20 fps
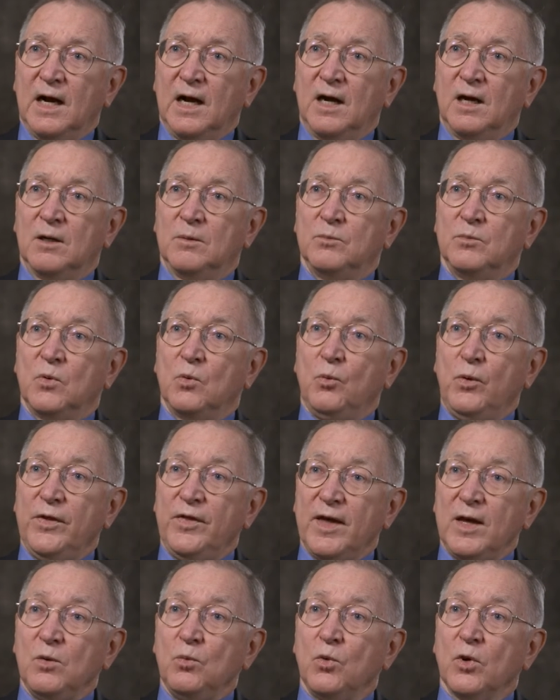Um, we
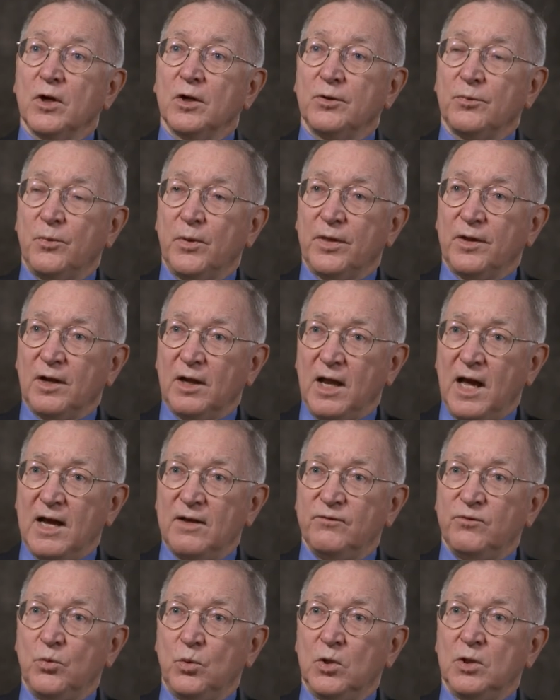then worked with
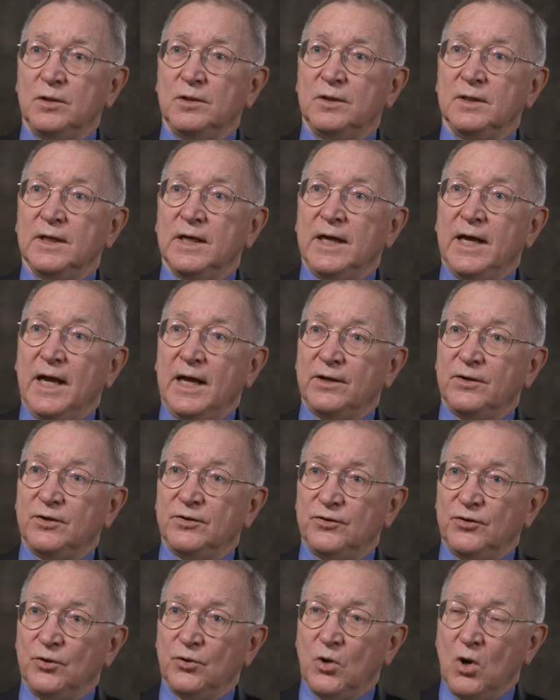Clive Wood and
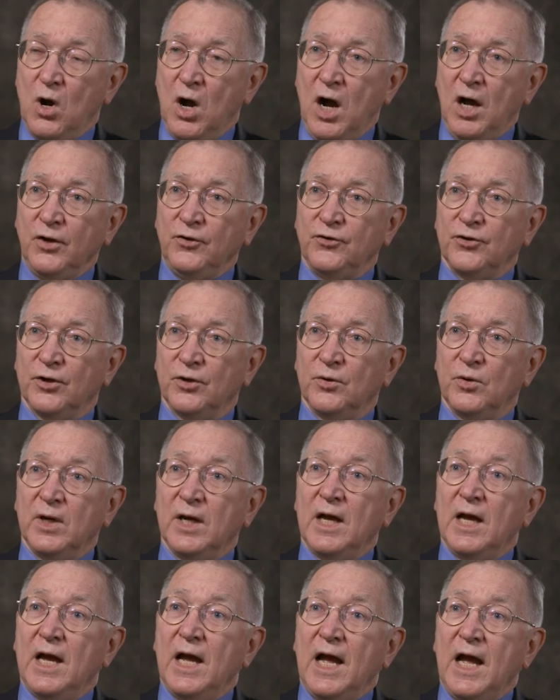Tasuku Honjo
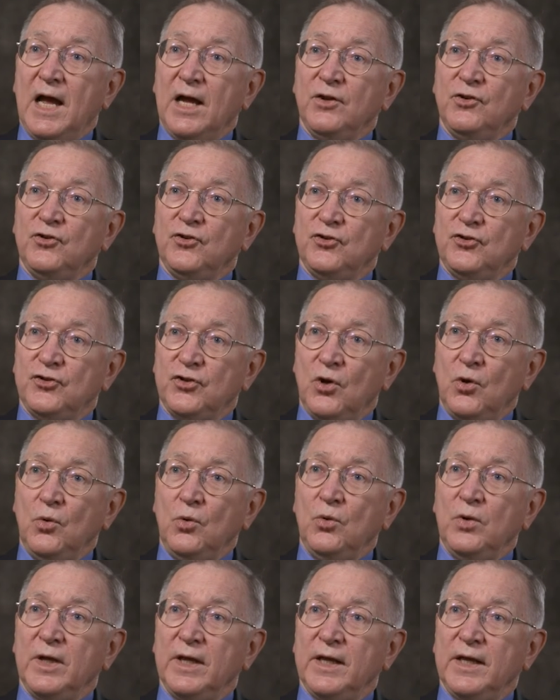and
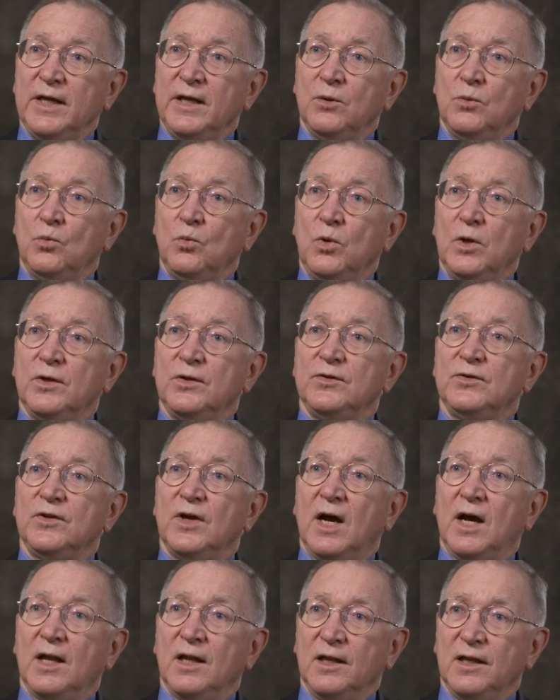showed it was
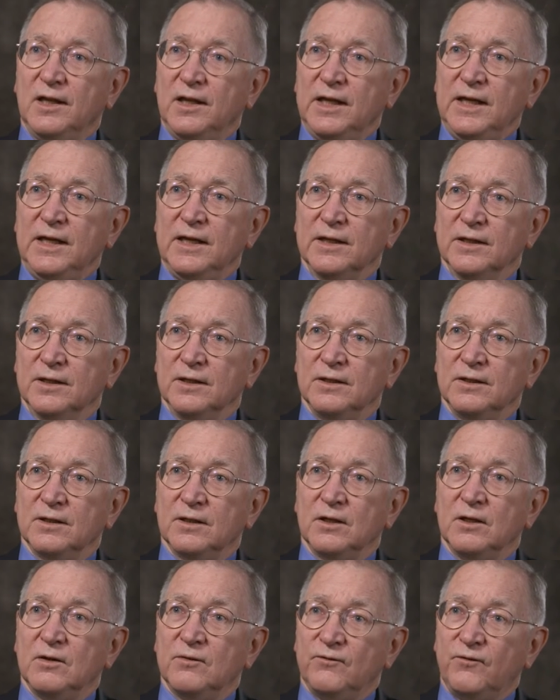a ligand
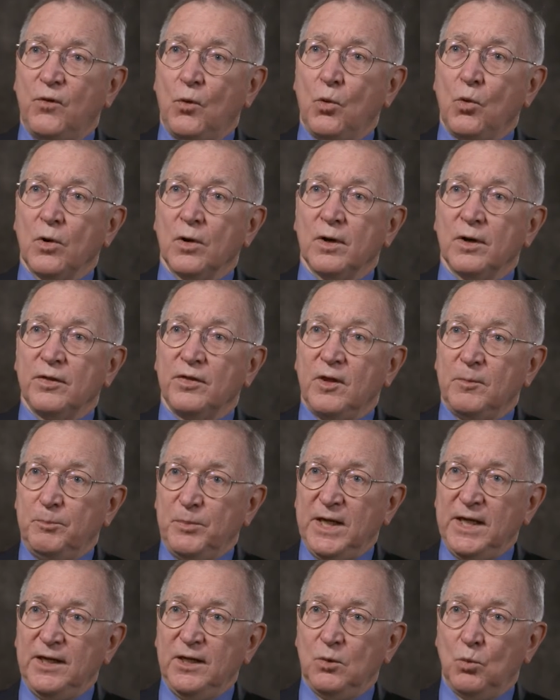for the
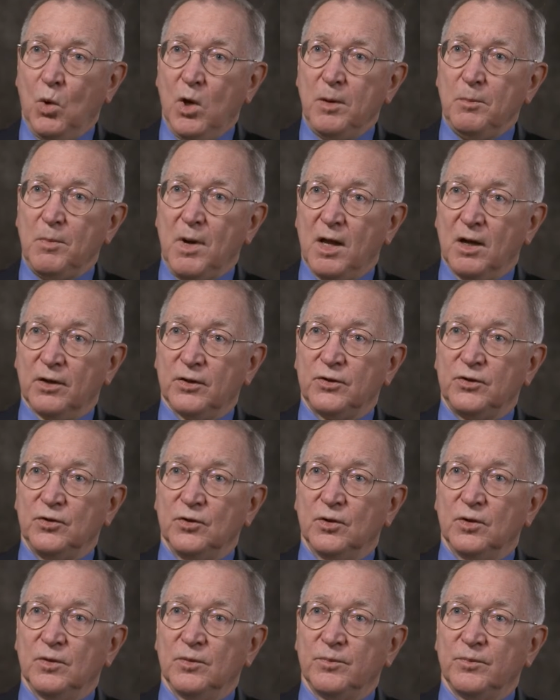PD-1
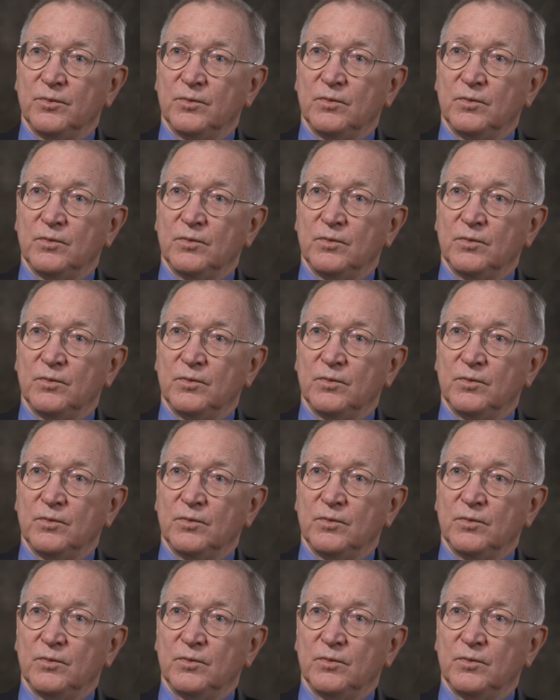molecule.